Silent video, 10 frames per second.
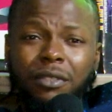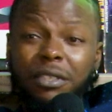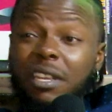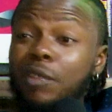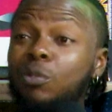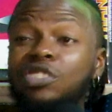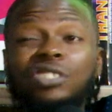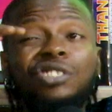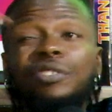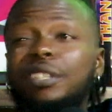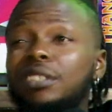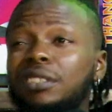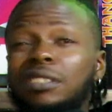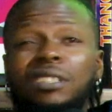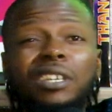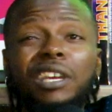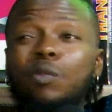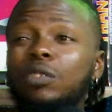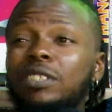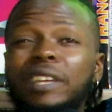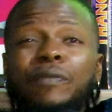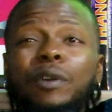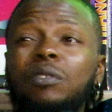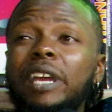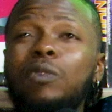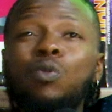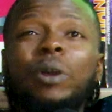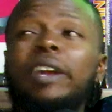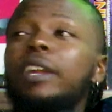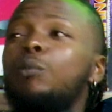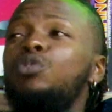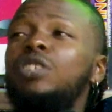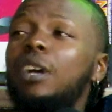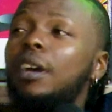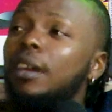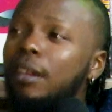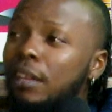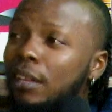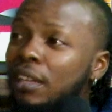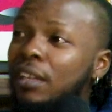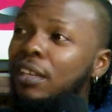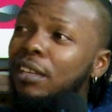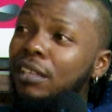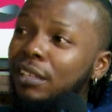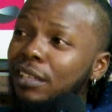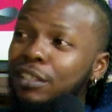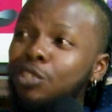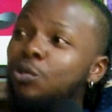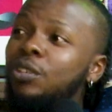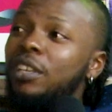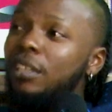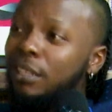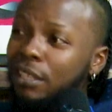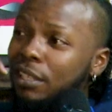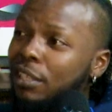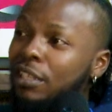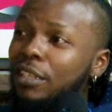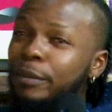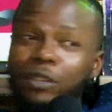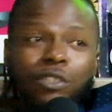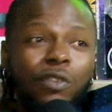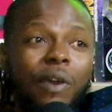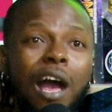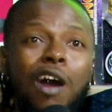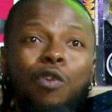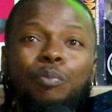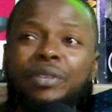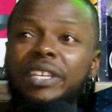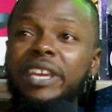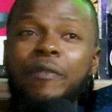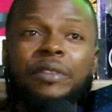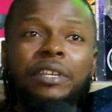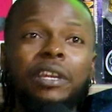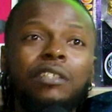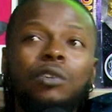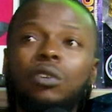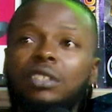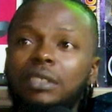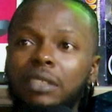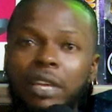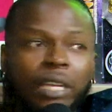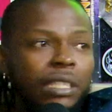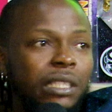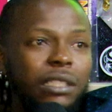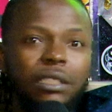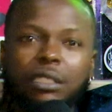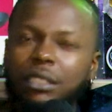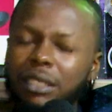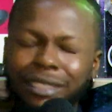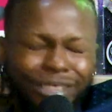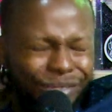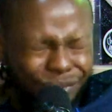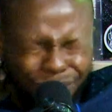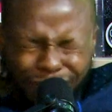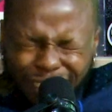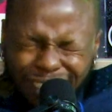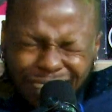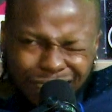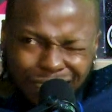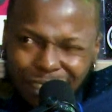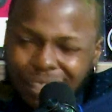It was just crazy. It felt like we were in Abuja, in the UK. Because of how big everything had gotten, crazy.